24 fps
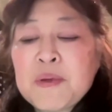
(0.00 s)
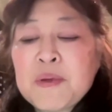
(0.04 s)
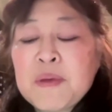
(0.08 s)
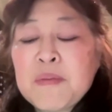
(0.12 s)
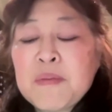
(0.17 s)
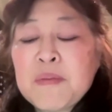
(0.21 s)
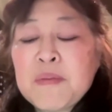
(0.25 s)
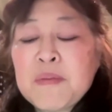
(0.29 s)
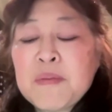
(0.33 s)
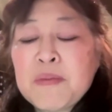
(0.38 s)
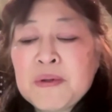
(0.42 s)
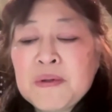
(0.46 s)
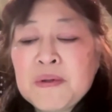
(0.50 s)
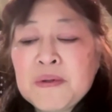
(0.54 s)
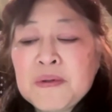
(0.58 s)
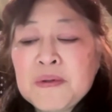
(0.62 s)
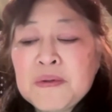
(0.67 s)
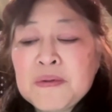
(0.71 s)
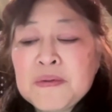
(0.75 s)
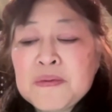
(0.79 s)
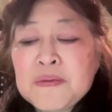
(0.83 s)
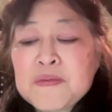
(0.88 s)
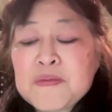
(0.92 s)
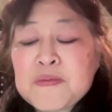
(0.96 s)

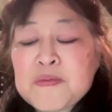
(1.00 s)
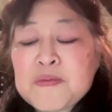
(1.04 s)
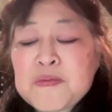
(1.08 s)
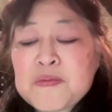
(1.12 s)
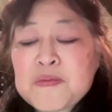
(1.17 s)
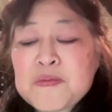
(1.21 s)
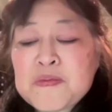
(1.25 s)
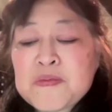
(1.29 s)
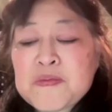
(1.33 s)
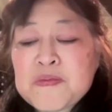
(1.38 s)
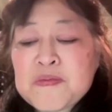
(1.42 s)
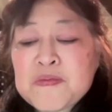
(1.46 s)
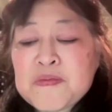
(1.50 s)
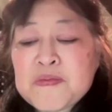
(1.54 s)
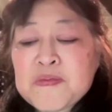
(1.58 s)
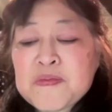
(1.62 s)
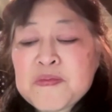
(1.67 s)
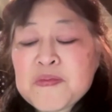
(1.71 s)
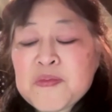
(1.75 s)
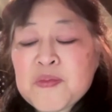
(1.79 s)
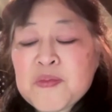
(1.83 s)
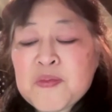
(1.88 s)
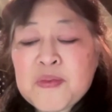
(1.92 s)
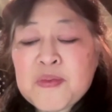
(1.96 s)
people,
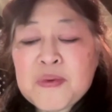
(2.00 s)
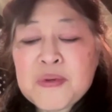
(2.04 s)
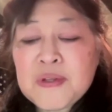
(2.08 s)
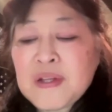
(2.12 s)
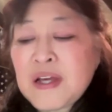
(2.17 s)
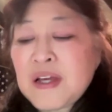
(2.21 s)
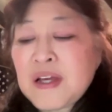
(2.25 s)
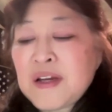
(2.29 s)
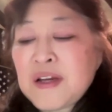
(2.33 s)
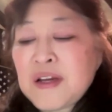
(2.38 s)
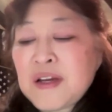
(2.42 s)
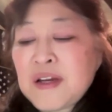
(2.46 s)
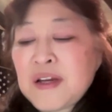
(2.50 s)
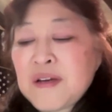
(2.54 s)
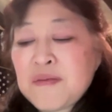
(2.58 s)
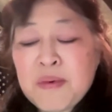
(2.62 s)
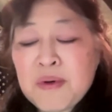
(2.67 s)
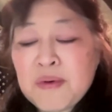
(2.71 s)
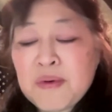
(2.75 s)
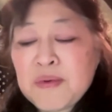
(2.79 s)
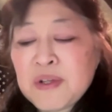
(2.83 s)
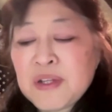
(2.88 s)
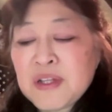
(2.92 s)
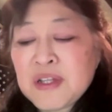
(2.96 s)
a lot of
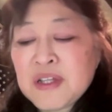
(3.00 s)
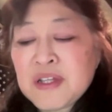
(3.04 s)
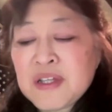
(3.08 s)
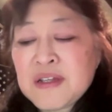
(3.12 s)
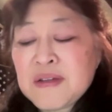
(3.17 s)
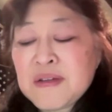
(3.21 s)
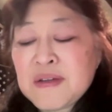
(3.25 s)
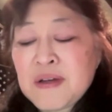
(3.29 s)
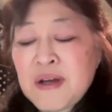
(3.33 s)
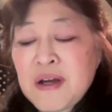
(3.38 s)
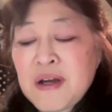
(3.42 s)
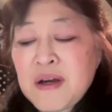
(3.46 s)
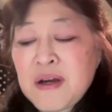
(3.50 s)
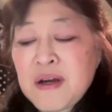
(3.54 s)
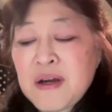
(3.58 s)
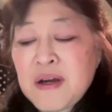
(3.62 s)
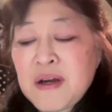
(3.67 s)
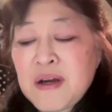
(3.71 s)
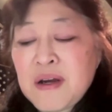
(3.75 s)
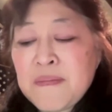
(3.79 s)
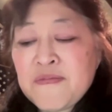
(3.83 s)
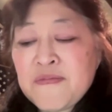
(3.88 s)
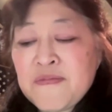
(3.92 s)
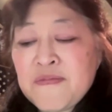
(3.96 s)
people really
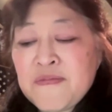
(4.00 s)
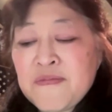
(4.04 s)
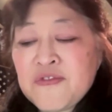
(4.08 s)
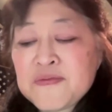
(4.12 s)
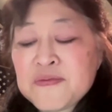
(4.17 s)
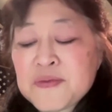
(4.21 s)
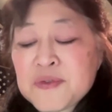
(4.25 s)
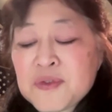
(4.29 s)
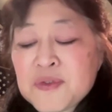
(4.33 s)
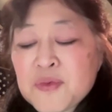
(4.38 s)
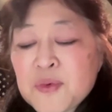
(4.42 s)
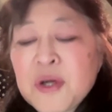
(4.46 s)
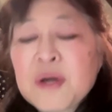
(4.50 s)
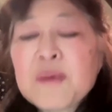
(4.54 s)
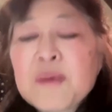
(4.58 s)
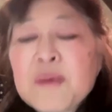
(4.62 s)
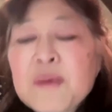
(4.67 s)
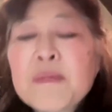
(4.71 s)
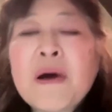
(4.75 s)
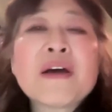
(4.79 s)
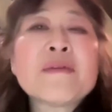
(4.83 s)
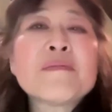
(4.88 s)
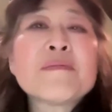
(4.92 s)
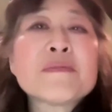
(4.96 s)
swear
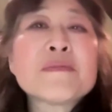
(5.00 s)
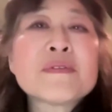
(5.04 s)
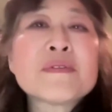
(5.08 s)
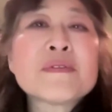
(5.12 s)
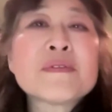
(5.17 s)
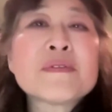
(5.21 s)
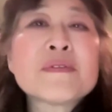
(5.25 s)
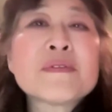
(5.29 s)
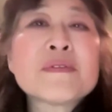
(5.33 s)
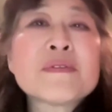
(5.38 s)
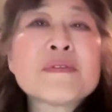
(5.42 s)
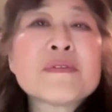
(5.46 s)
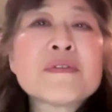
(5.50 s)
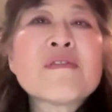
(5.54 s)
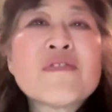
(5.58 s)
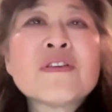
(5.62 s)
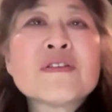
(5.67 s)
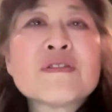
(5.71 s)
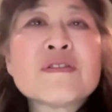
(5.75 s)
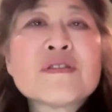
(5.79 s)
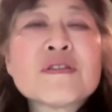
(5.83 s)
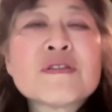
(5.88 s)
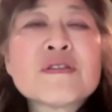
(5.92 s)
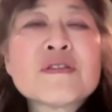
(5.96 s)
by them. They feel
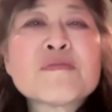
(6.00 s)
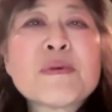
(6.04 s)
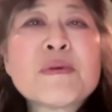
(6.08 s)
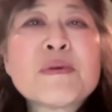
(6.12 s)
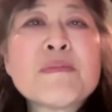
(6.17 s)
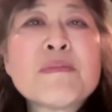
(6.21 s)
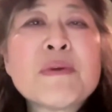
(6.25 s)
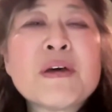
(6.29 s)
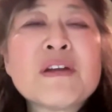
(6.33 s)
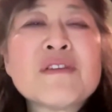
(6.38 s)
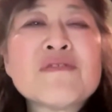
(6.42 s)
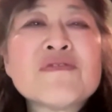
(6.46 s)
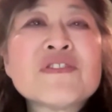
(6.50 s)
that it's been